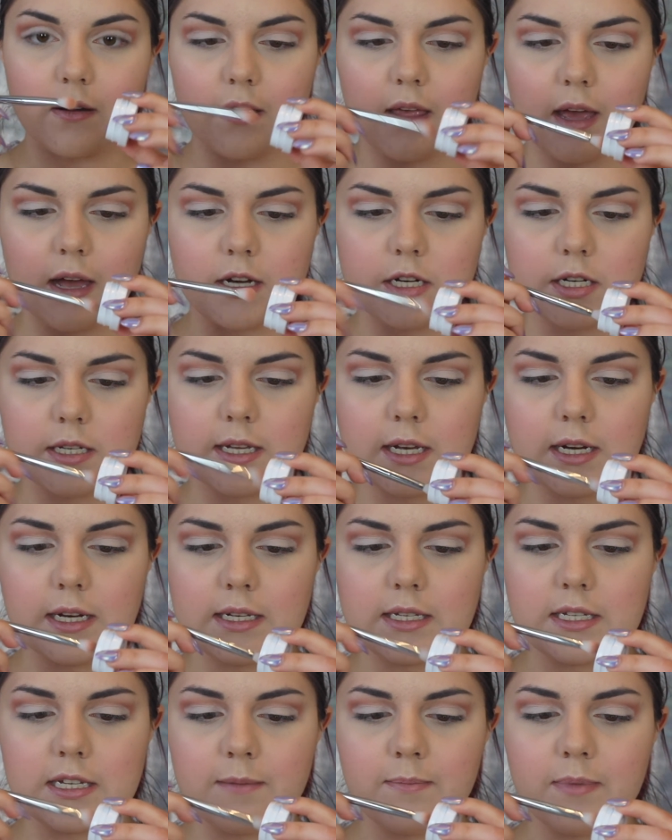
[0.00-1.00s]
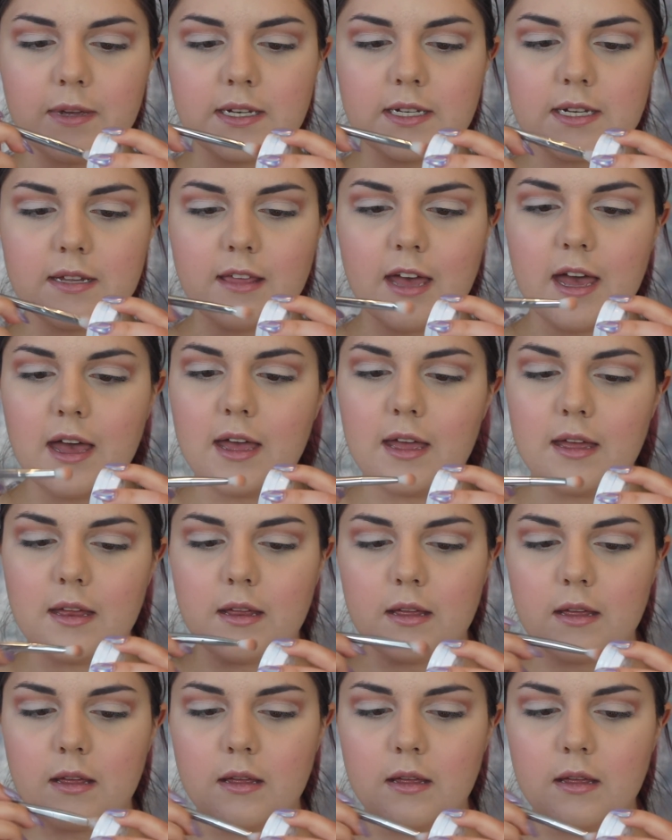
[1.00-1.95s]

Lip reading: yeah, just gonna dip into that,